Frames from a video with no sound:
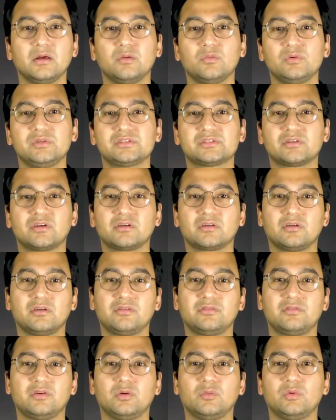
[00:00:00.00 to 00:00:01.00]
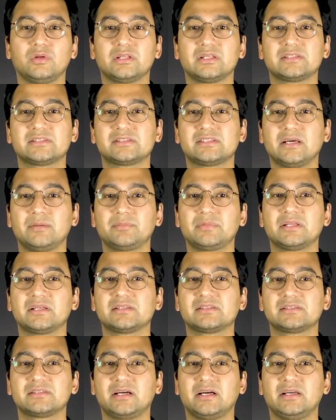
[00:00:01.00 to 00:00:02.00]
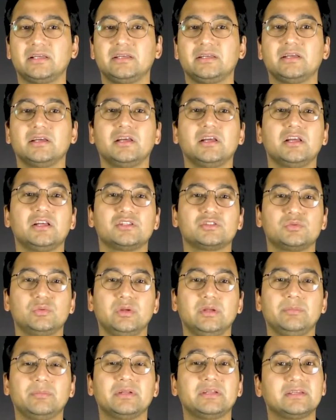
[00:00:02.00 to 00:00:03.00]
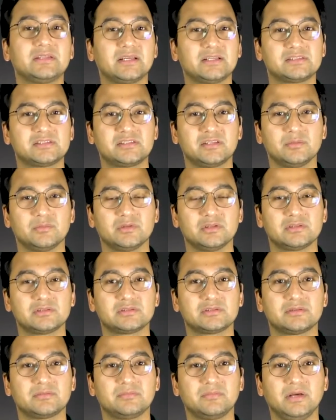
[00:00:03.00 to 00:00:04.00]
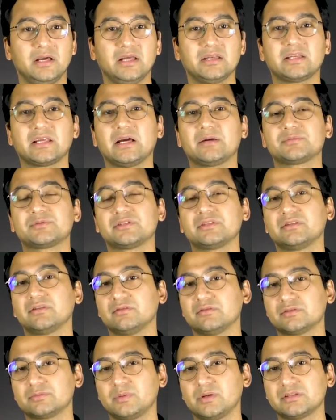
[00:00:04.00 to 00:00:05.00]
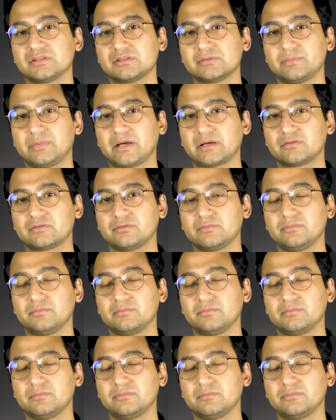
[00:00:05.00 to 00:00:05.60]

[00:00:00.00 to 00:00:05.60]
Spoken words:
We start off with a stepped sine sweep test stimulus and capture the response spectrum.